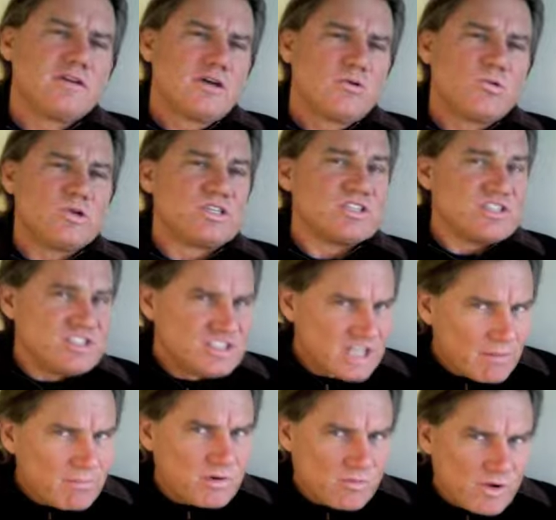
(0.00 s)
which is
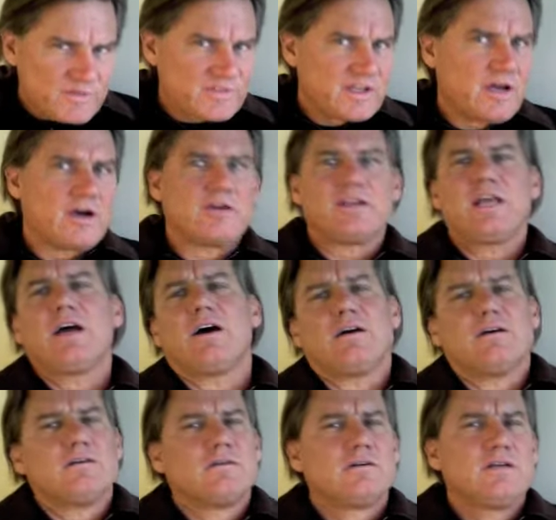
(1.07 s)
double what they are
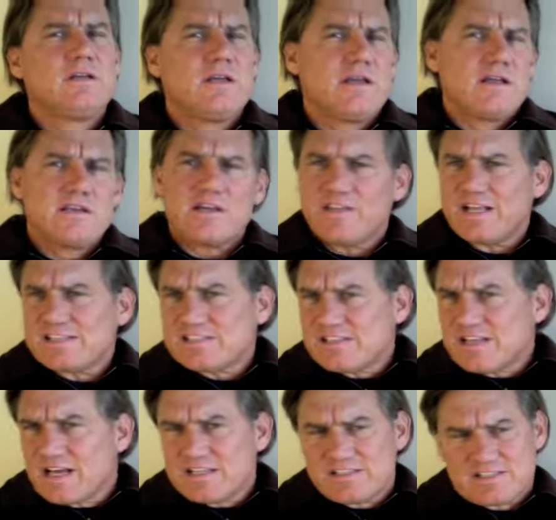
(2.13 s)
now. Now, that's
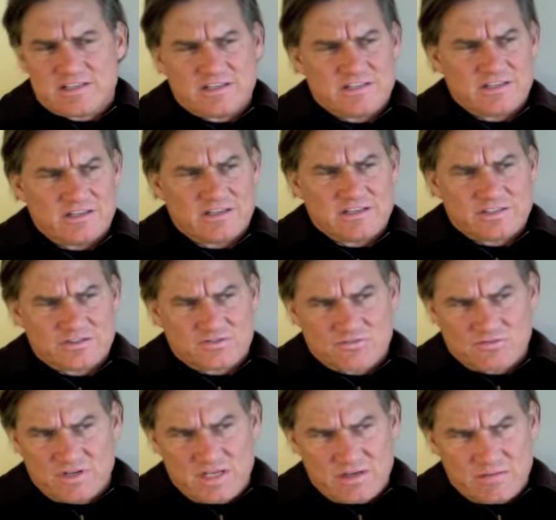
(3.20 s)
not such an
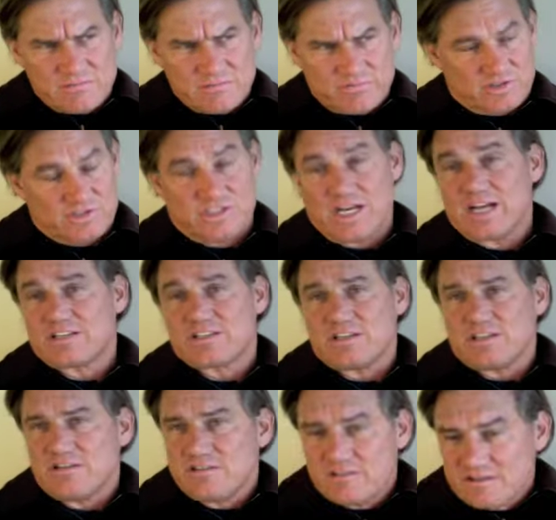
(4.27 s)
extreme
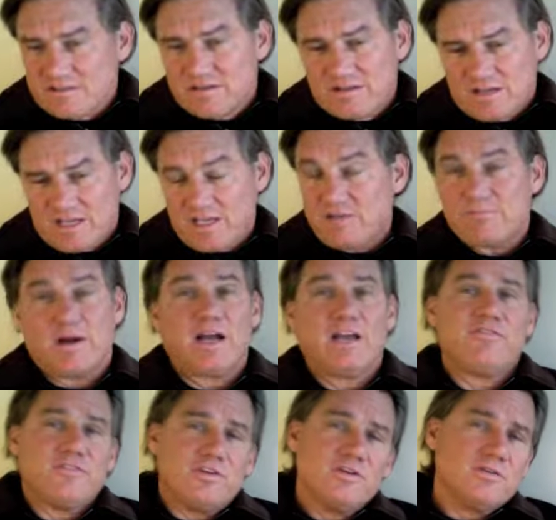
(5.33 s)
projection in my
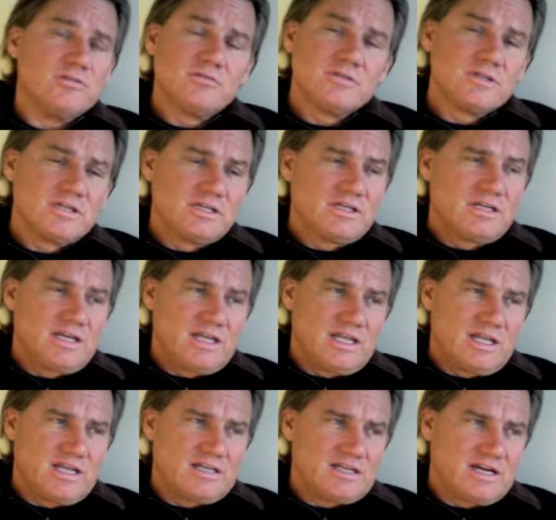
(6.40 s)
view,
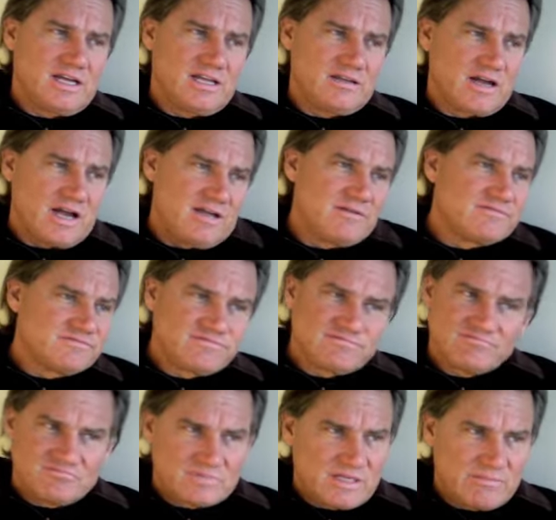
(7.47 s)
and
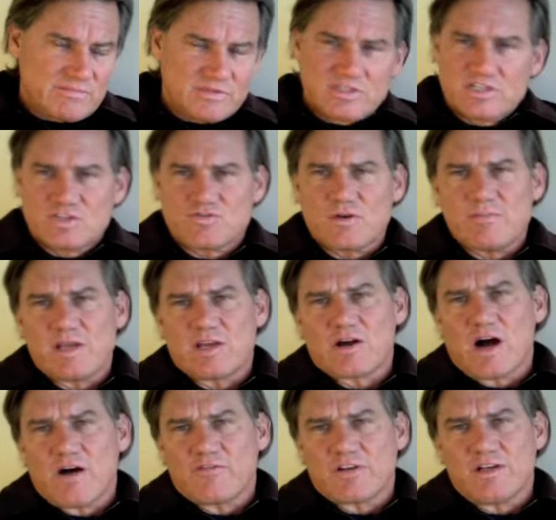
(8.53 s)
I'm extremely
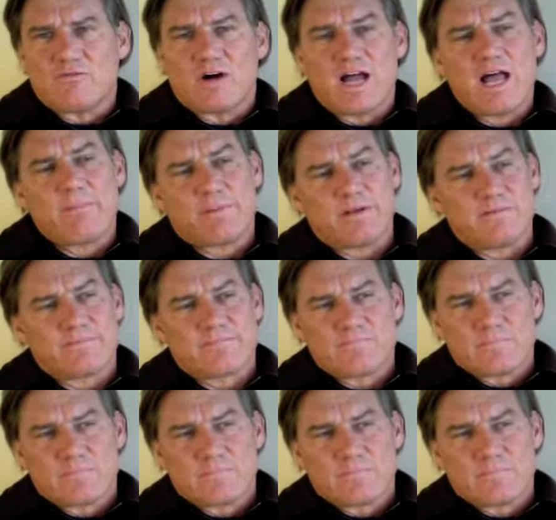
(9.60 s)
confident it will happen.